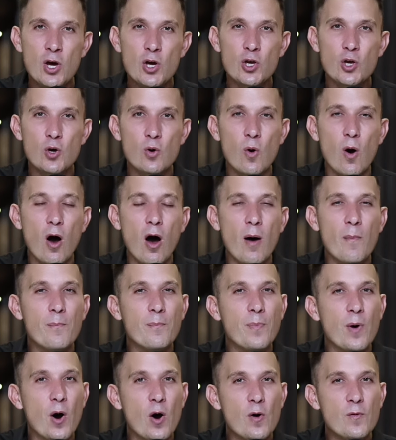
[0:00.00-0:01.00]
you are
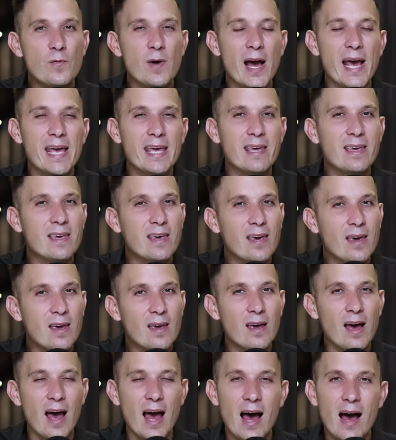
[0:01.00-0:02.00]
both a
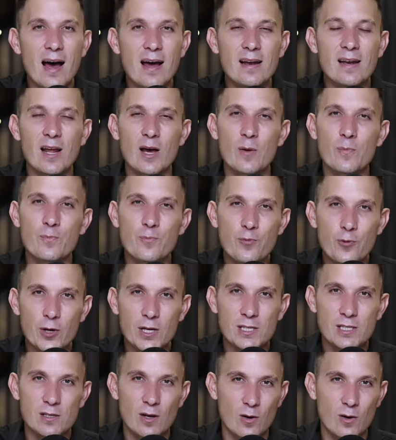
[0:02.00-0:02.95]
king and a priest,